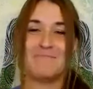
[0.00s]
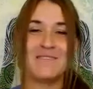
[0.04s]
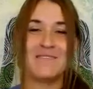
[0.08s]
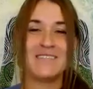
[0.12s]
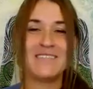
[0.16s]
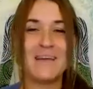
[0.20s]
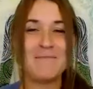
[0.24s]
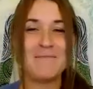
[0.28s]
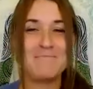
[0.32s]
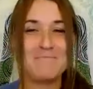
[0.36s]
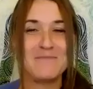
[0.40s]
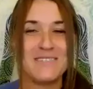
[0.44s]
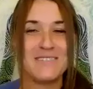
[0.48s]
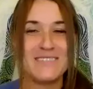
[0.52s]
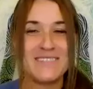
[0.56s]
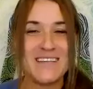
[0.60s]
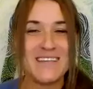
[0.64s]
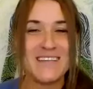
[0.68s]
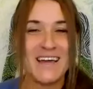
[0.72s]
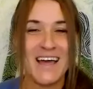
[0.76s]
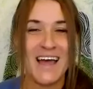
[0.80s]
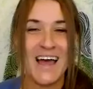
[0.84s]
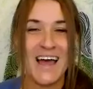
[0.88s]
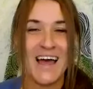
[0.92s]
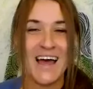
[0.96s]
tips,
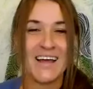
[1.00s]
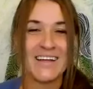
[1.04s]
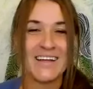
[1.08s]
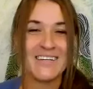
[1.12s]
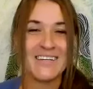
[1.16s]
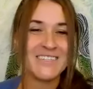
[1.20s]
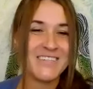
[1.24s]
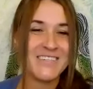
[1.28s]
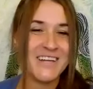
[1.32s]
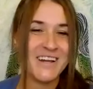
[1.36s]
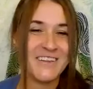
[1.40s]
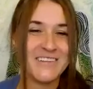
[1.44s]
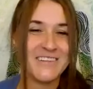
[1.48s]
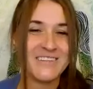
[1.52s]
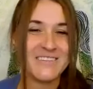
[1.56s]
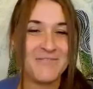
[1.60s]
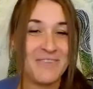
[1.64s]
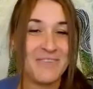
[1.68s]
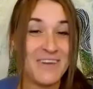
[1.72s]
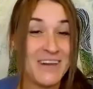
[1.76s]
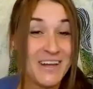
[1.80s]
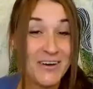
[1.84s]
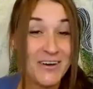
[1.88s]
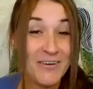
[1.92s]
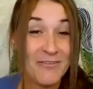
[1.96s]
and share this
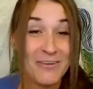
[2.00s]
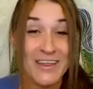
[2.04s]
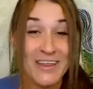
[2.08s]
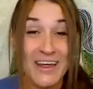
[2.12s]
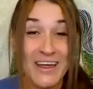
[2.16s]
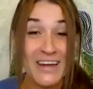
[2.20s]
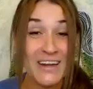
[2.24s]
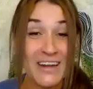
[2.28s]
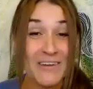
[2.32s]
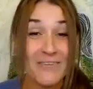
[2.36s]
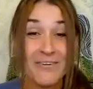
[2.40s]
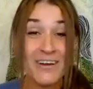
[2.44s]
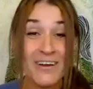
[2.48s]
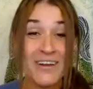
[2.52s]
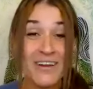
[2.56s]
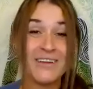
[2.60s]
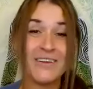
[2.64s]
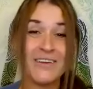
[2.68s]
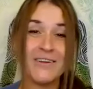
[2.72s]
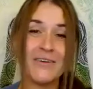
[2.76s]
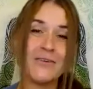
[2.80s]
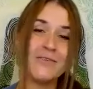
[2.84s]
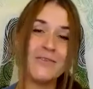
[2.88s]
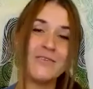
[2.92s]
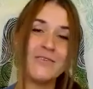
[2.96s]
video with
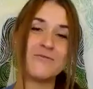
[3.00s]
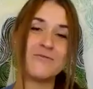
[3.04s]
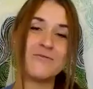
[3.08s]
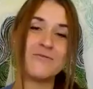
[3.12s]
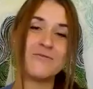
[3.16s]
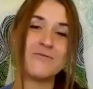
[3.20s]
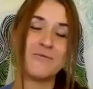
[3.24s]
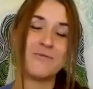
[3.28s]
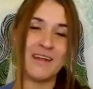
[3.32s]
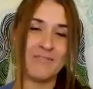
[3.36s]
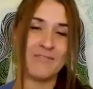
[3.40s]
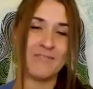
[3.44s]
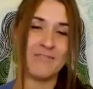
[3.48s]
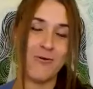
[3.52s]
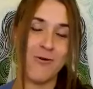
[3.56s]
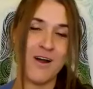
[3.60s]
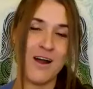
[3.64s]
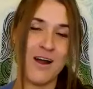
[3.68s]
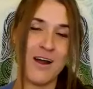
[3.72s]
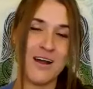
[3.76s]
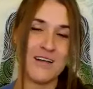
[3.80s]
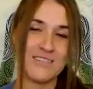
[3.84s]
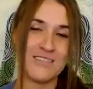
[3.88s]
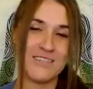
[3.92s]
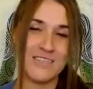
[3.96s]
anyone who's ready
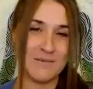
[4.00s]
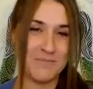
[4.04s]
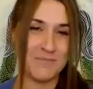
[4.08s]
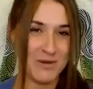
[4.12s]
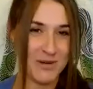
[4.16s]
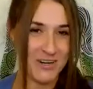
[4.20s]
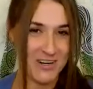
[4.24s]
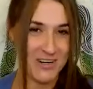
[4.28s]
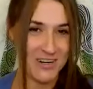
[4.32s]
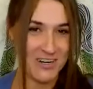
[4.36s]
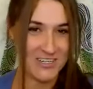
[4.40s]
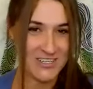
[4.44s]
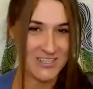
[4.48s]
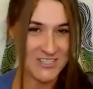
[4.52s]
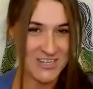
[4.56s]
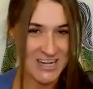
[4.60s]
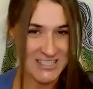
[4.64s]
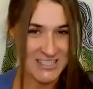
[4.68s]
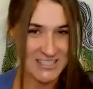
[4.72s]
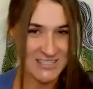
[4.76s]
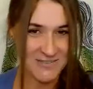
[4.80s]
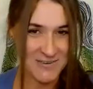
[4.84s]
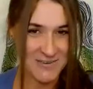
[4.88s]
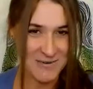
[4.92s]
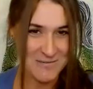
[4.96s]
for deeper
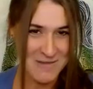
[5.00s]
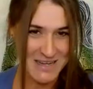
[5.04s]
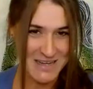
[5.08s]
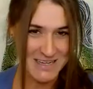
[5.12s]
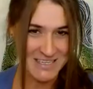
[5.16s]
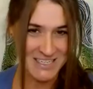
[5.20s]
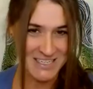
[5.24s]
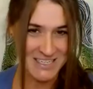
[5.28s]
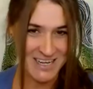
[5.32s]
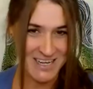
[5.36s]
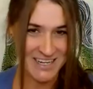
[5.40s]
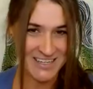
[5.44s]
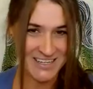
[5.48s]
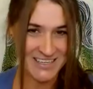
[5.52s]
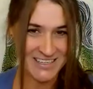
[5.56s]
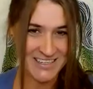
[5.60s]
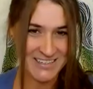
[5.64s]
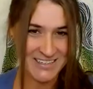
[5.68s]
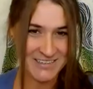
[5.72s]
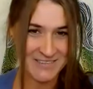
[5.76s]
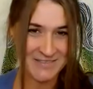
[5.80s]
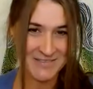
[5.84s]
transformation.